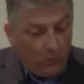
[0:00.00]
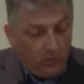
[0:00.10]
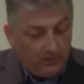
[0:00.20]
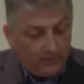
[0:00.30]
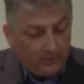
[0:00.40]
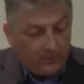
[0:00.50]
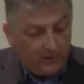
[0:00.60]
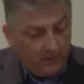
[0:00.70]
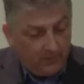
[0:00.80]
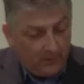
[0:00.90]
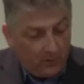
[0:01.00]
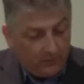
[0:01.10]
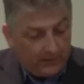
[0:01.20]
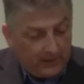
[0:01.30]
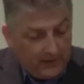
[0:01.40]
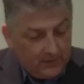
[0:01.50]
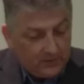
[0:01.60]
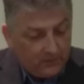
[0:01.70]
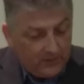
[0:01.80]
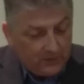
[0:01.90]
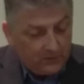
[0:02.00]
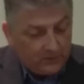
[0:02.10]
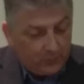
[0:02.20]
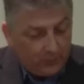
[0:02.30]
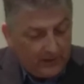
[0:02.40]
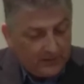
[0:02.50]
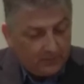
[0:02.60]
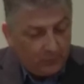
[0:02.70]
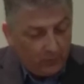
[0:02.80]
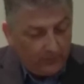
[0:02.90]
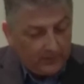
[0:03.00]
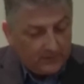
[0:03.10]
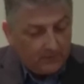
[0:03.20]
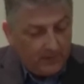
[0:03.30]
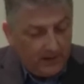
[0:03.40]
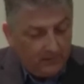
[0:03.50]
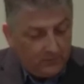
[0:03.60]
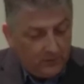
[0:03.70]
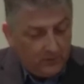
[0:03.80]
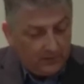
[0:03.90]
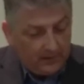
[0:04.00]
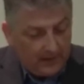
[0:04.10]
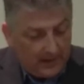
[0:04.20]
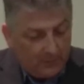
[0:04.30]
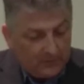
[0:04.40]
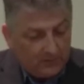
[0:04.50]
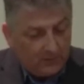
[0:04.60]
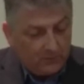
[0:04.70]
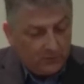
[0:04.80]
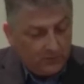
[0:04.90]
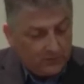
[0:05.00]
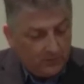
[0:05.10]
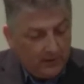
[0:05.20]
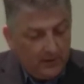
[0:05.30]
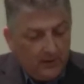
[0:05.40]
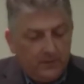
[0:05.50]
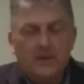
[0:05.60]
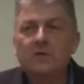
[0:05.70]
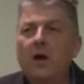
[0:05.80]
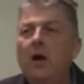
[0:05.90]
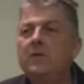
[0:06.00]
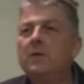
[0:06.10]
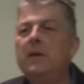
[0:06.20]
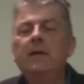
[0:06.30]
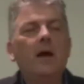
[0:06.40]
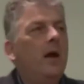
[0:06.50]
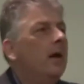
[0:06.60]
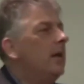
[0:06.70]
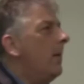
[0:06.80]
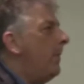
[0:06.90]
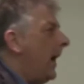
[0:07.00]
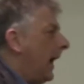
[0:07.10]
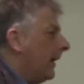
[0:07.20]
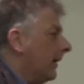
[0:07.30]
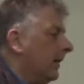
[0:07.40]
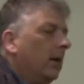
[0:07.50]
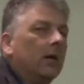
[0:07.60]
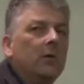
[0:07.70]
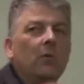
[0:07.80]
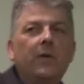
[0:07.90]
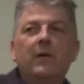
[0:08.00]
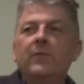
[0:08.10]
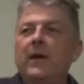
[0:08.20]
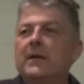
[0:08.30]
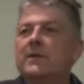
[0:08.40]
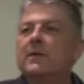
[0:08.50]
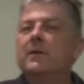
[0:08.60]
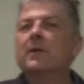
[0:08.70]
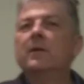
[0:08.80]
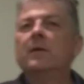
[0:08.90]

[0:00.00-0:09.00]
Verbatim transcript: All of them are involved the kings, officials, priests, prophets, the men of Judah, the inhabitants of Jerusalem. They turn to me their, their back and not their face.